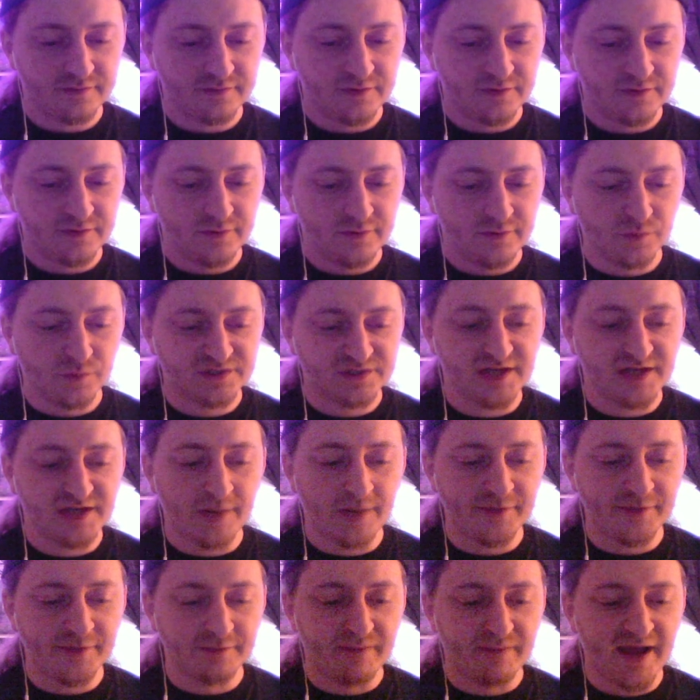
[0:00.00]
was
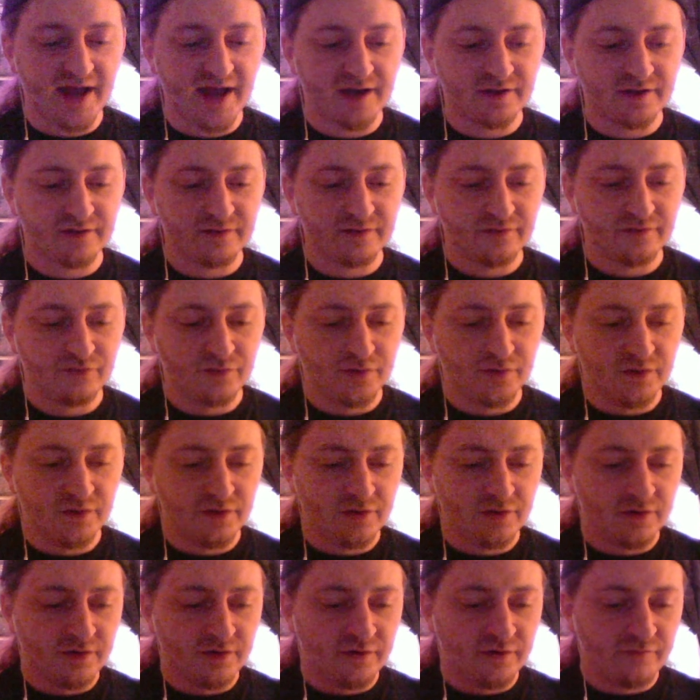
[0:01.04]
coming back
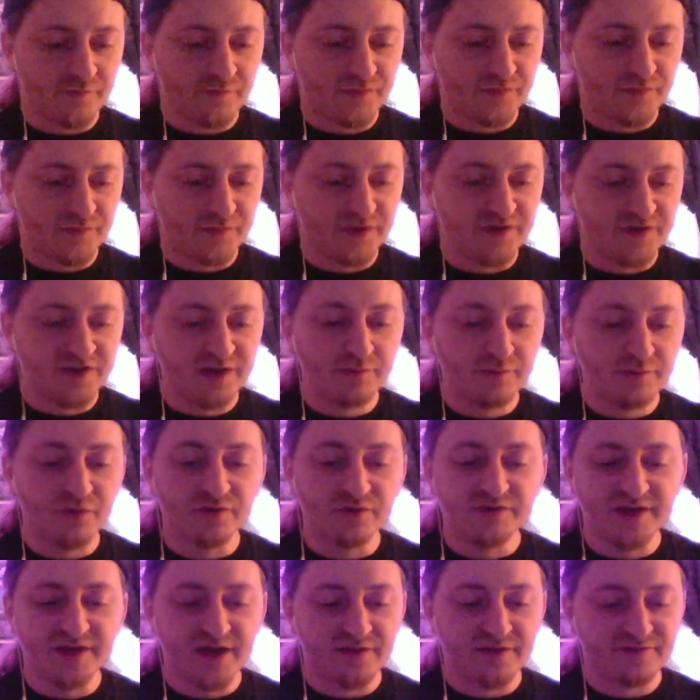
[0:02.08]
from the
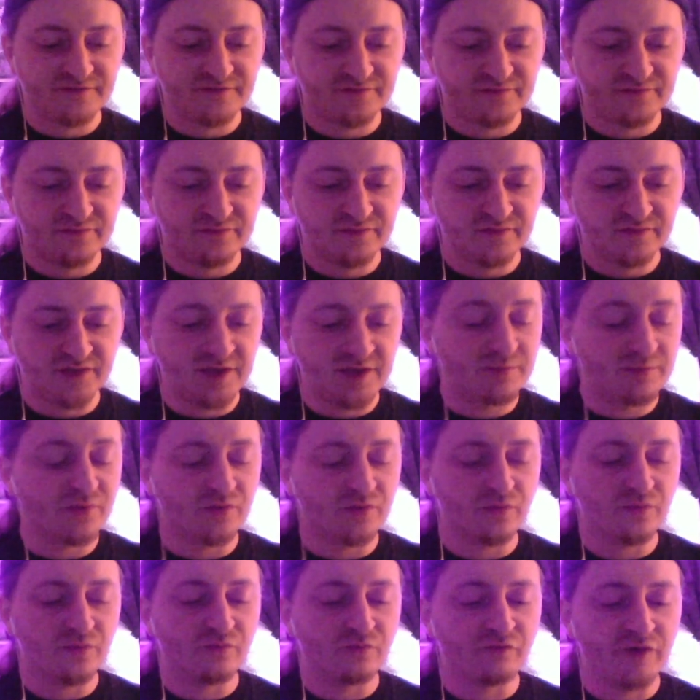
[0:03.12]
deeper
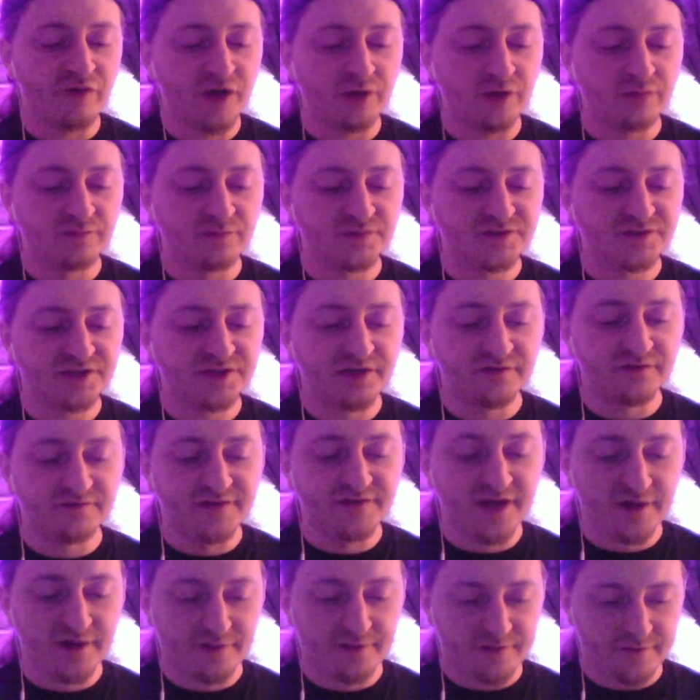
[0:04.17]
realms of
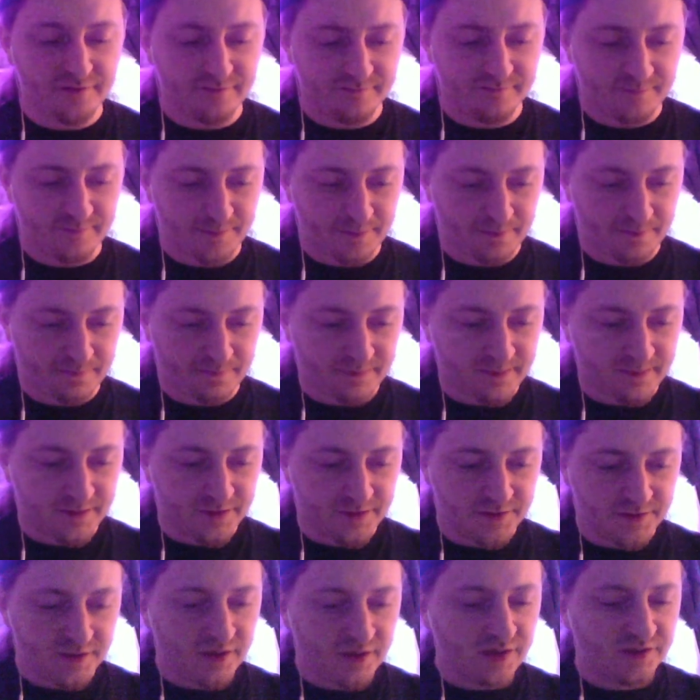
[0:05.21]
death.
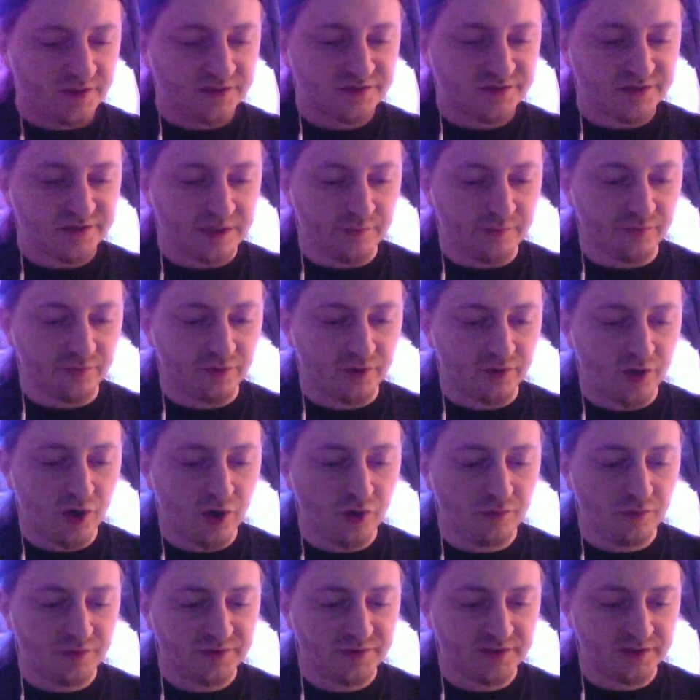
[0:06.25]
Sabriel
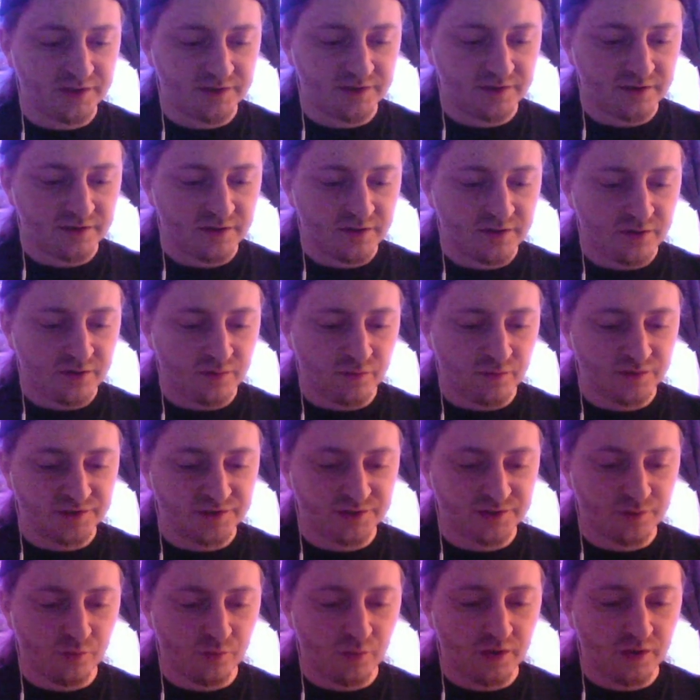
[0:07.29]
hoped it was the
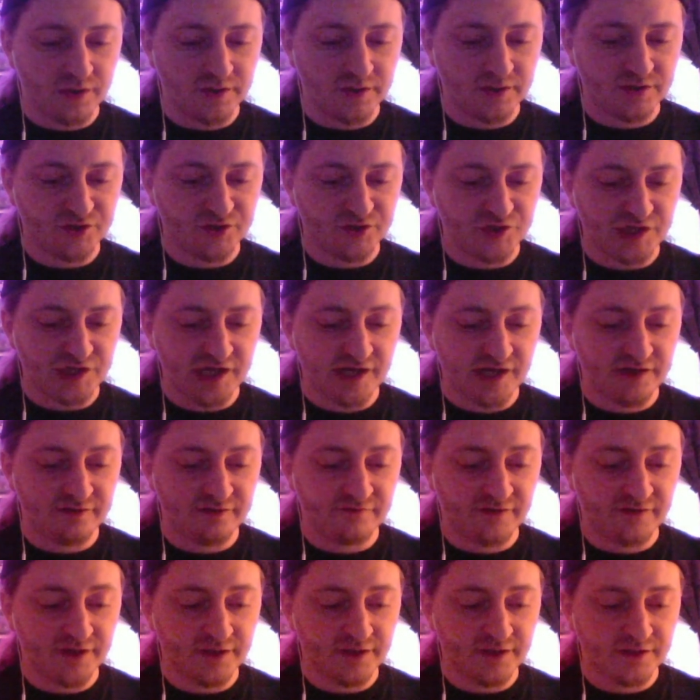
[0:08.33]
one she had
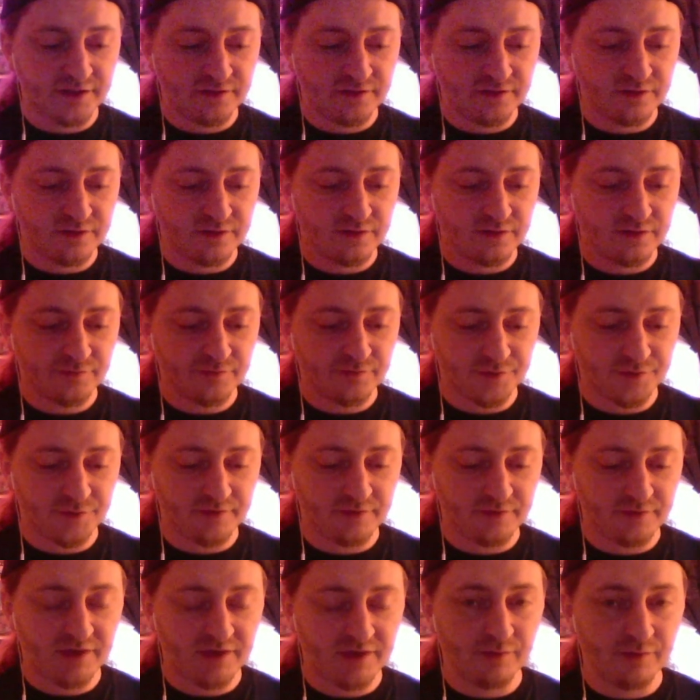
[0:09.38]
invited with the
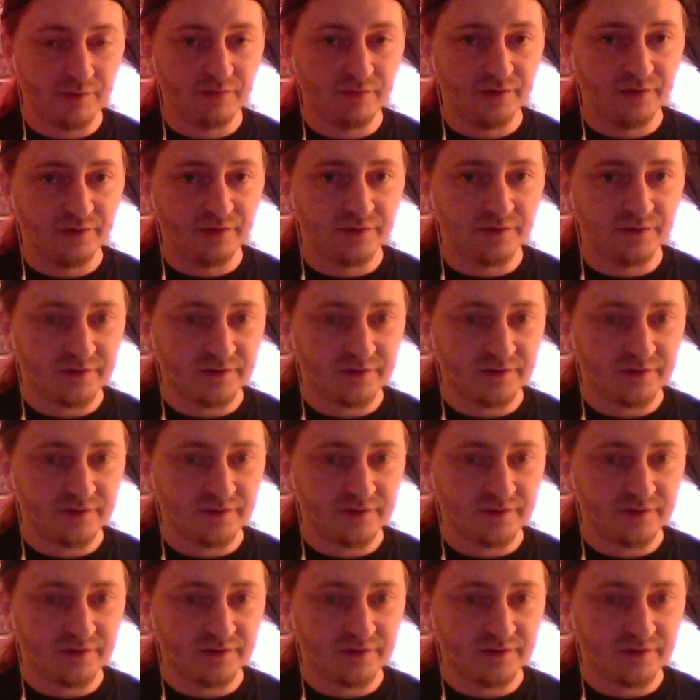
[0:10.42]
paper boat.